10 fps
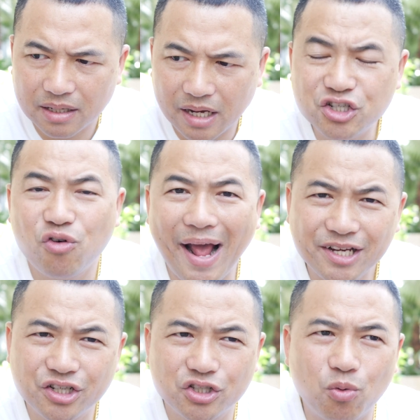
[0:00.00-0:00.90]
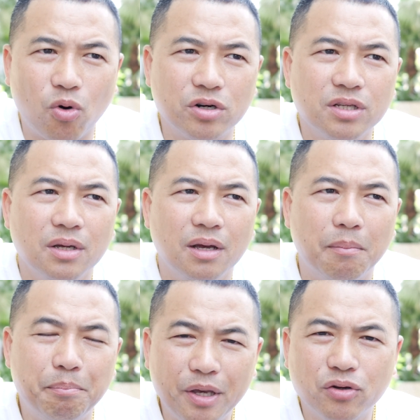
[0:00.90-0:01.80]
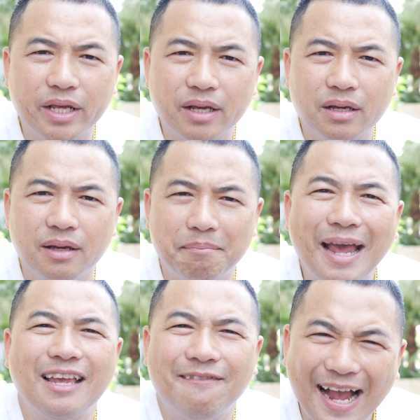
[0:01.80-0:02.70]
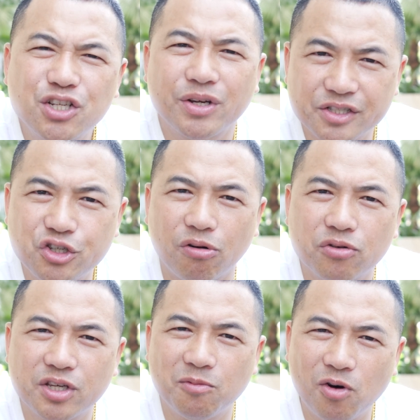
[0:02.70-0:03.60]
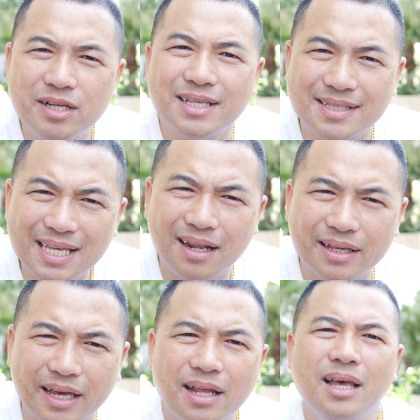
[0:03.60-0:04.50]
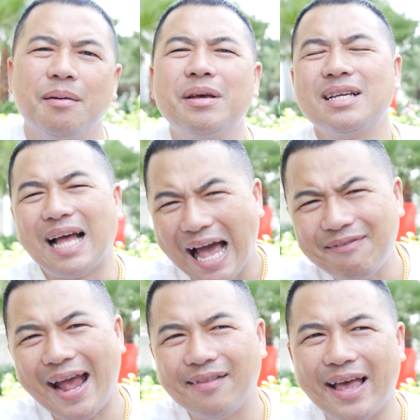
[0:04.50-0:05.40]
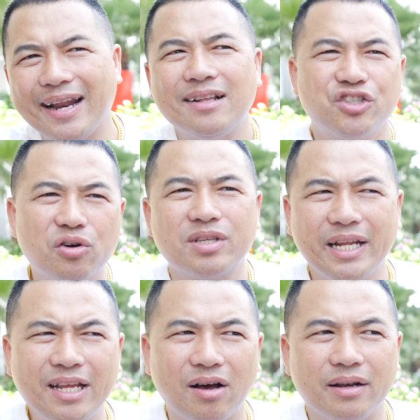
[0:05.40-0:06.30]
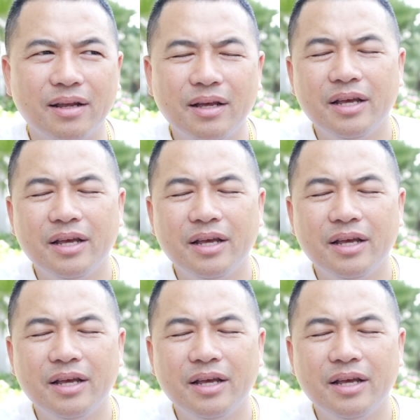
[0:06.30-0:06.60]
attraction towards manufacturing zeros and ones and selling it, because I've had that, and so is Leon.